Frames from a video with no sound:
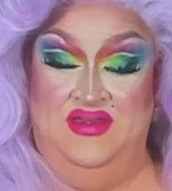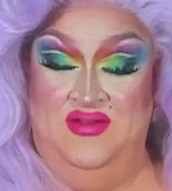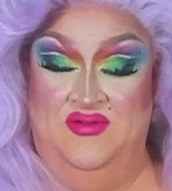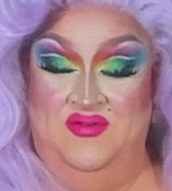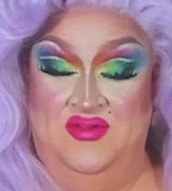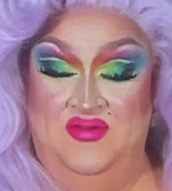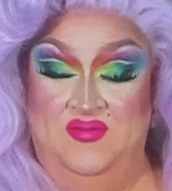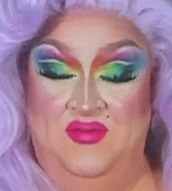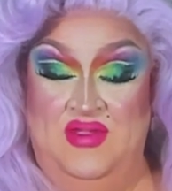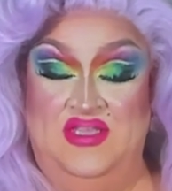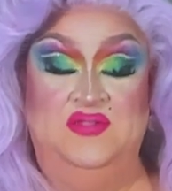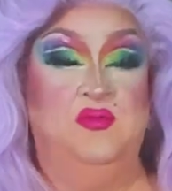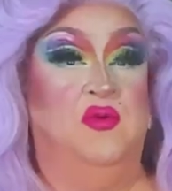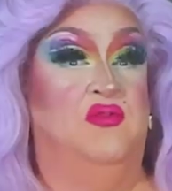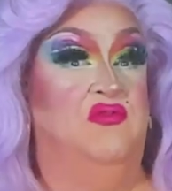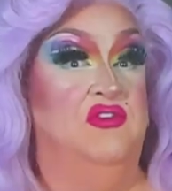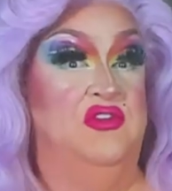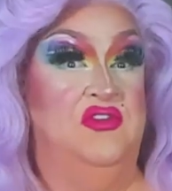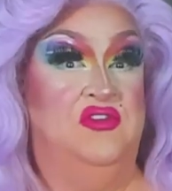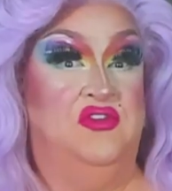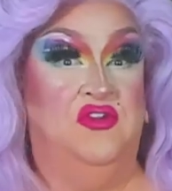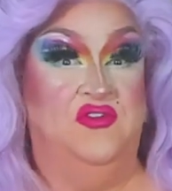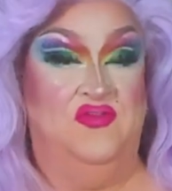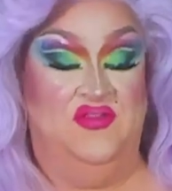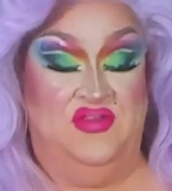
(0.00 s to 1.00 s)
There was much more
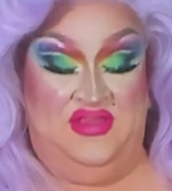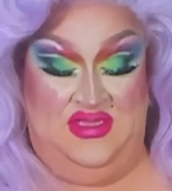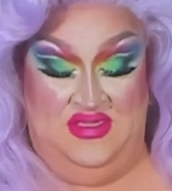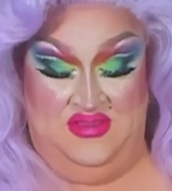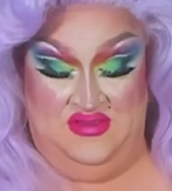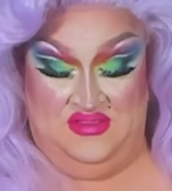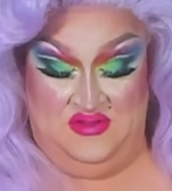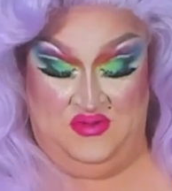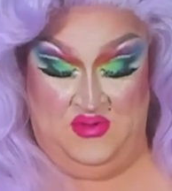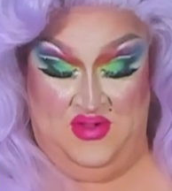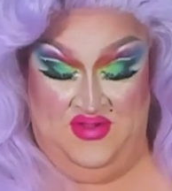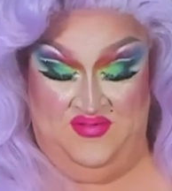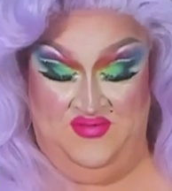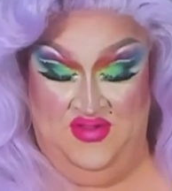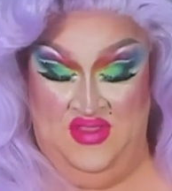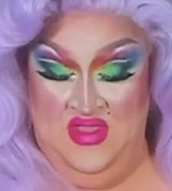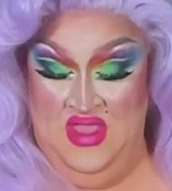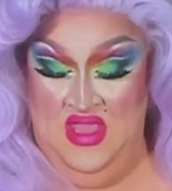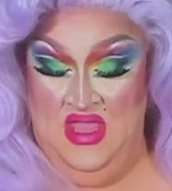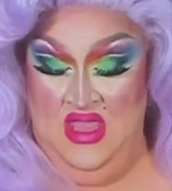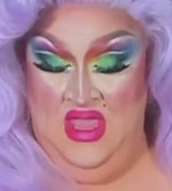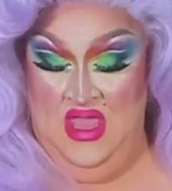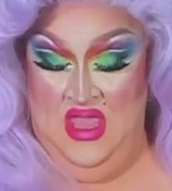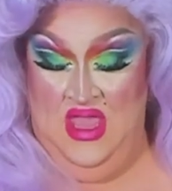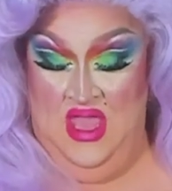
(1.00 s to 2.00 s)
reserved season
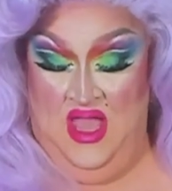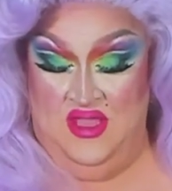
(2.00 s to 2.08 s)
12.